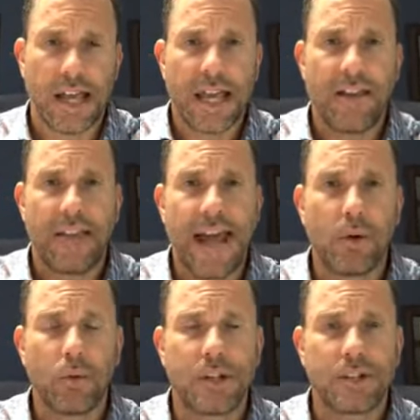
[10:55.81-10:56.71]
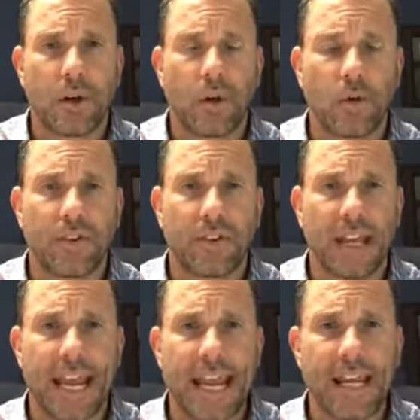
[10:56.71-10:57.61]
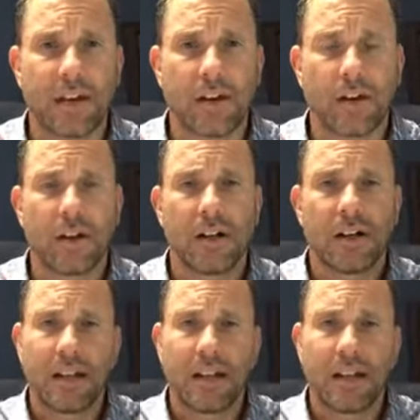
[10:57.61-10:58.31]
And that which holds the anchor